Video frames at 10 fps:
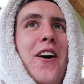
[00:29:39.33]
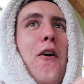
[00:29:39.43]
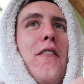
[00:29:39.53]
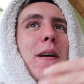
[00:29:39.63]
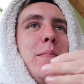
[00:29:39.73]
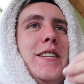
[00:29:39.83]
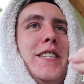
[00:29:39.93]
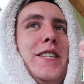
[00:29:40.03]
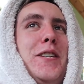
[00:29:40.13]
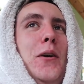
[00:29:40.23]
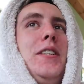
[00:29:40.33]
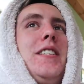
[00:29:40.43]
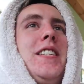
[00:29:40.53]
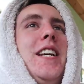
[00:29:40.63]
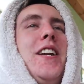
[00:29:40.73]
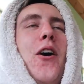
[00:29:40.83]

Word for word: or if I'm disgusted